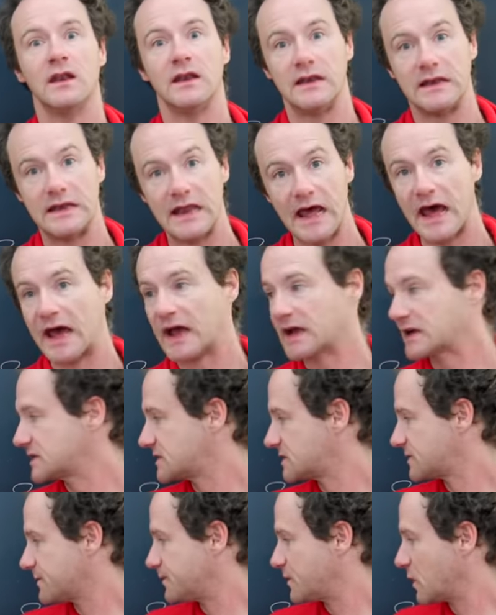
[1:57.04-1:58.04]

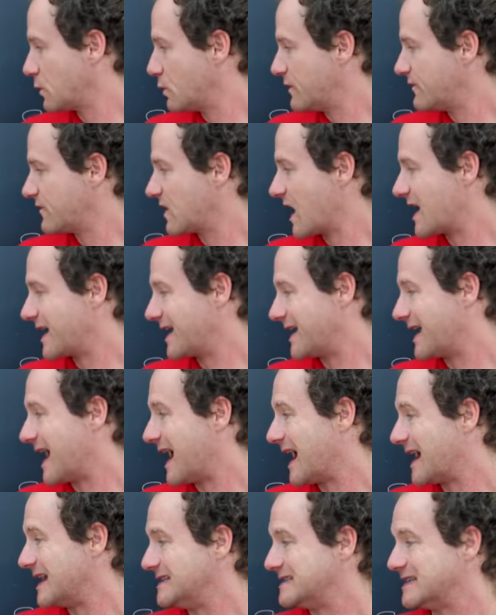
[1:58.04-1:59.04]
Next, we've got an
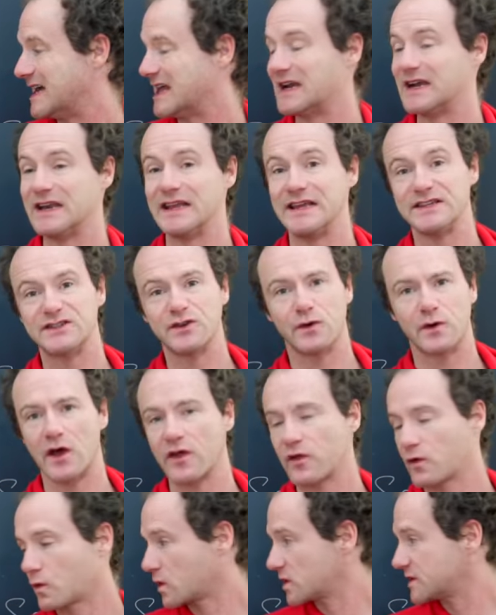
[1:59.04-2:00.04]
identity. So in
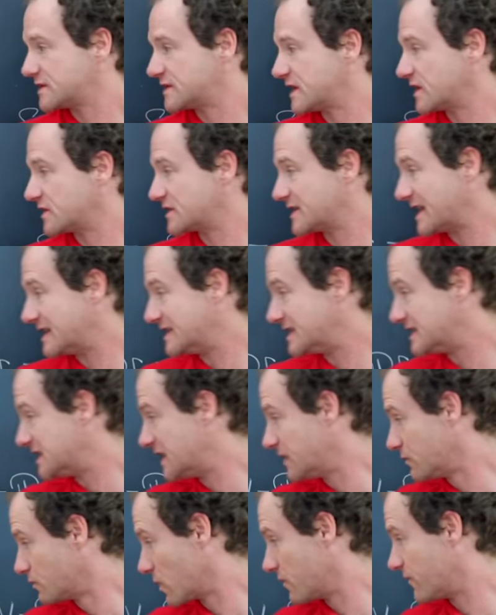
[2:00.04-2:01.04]
other words, there's a
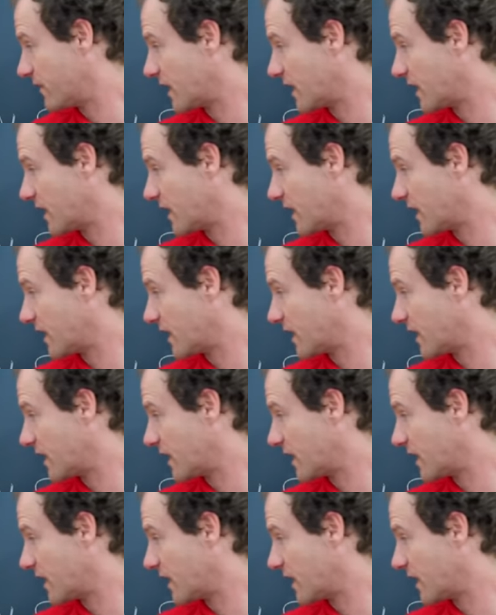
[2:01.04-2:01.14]
zero